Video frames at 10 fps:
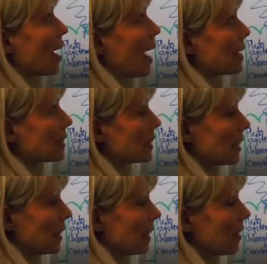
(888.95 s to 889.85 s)
as
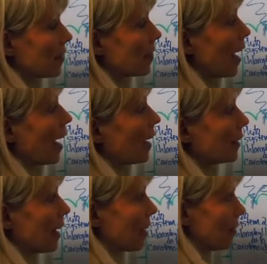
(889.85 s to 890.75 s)
light hit that,
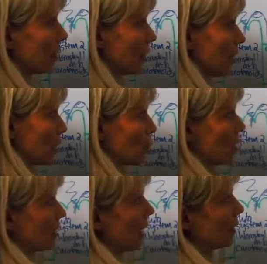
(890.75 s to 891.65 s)
and the
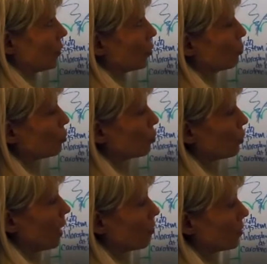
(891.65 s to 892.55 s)
electrons had to
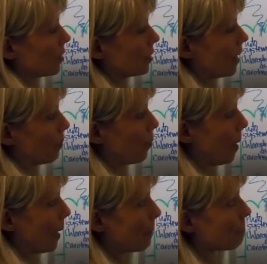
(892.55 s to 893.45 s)
shoot out in the same
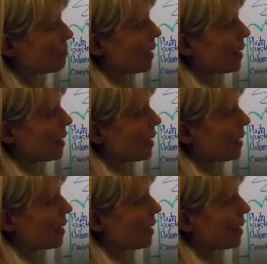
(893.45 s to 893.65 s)
way.